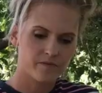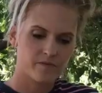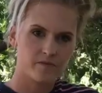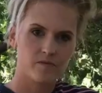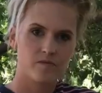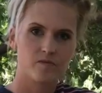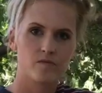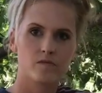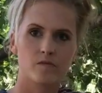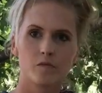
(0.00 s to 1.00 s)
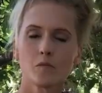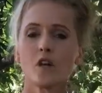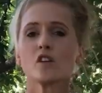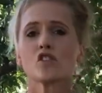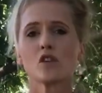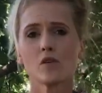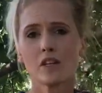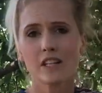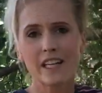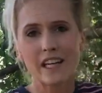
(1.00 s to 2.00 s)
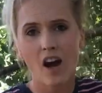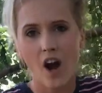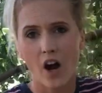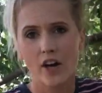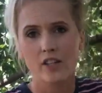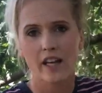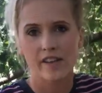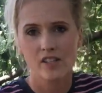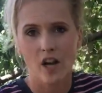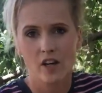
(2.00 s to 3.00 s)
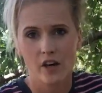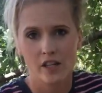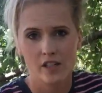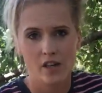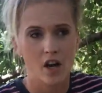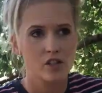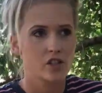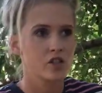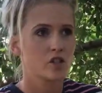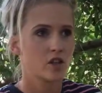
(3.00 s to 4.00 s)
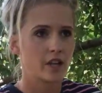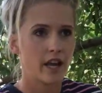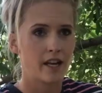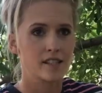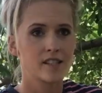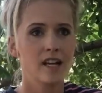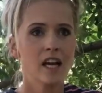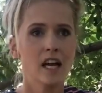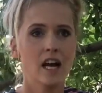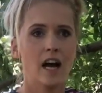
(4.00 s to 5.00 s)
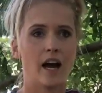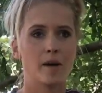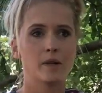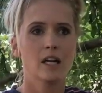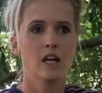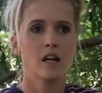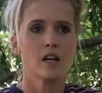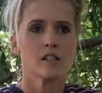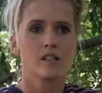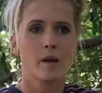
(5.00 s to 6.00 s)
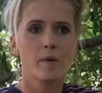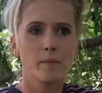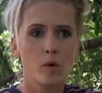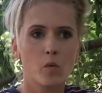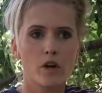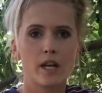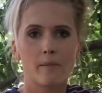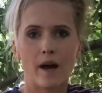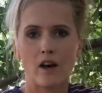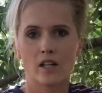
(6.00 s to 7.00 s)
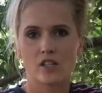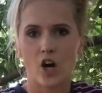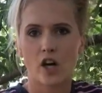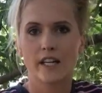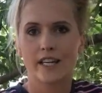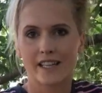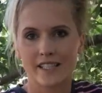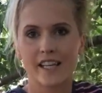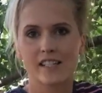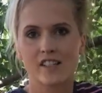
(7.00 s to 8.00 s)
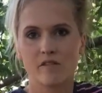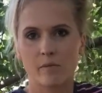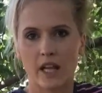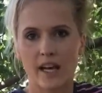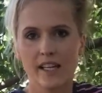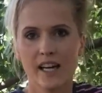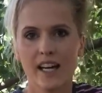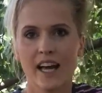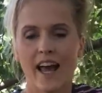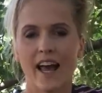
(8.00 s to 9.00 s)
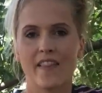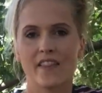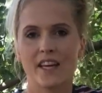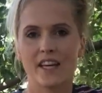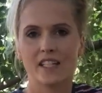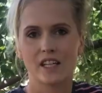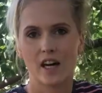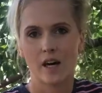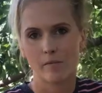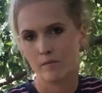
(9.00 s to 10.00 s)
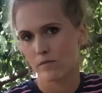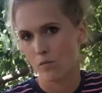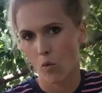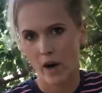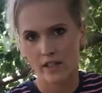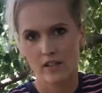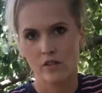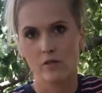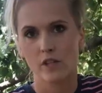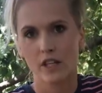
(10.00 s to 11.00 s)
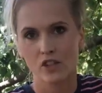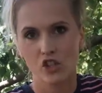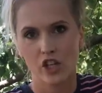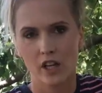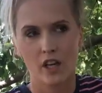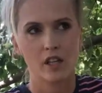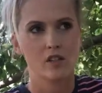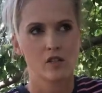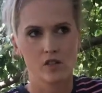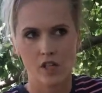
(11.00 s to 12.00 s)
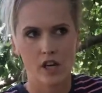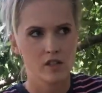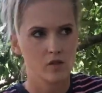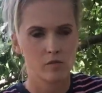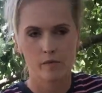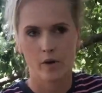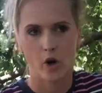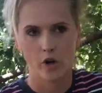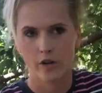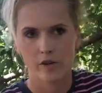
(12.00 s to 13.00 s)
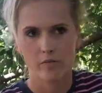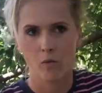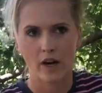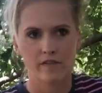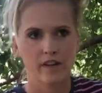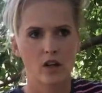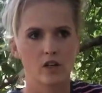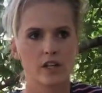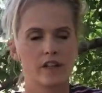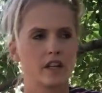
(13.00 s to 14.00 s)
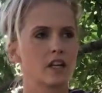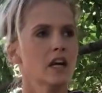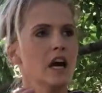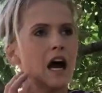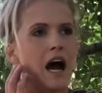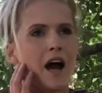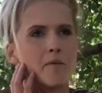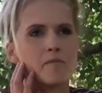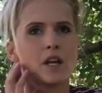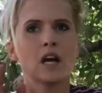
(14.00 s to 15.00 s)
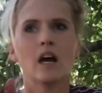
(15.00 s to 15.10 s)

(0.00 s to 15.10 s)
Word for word: I don't want to fall in that. So Kalina, our livestock guardian dog, just took the heads. Um, some people worry about a dog getting the taste of blood and then um, wanting to kill chickens or ducks or, or their waterfowl or anything. Um,